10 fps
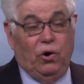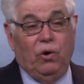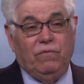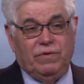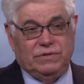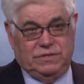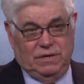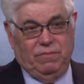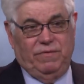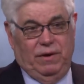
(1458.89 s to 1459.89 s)
over
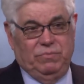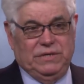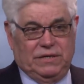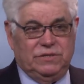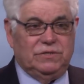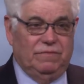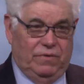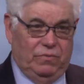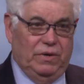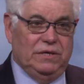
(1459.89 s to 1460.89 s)
some of the objections
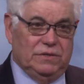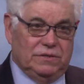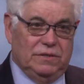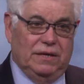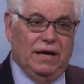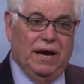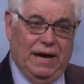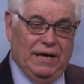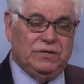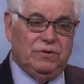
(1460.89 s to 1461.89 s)
of the regents, and they
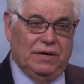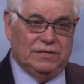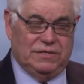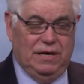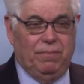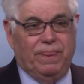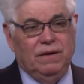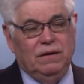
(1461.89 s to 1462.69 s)
had to accept